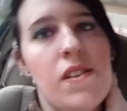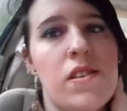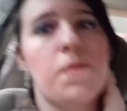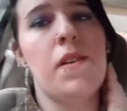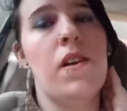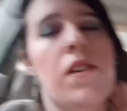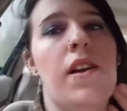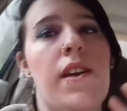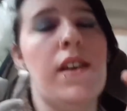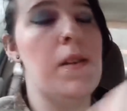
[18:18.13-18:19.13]
end this vlog
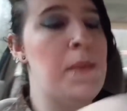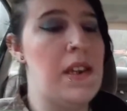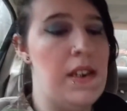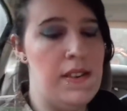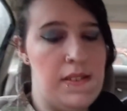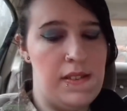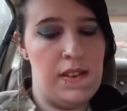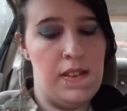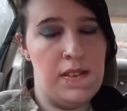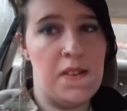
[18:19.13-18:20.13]
right here, because
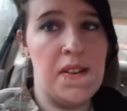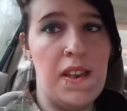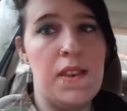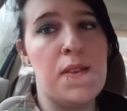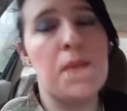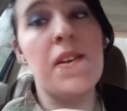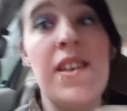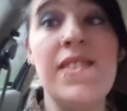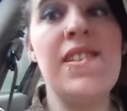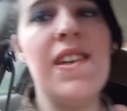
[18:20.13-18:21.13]
it is already
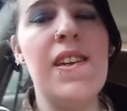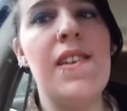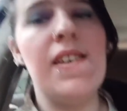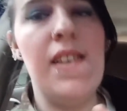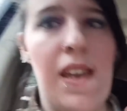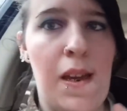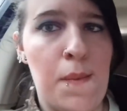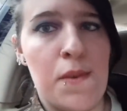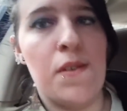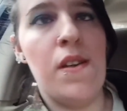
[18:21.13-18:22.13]
3:10 in the
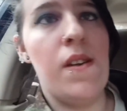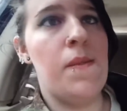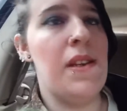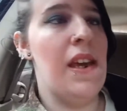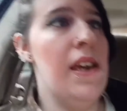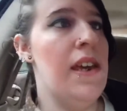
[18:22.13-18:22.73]
afternoon.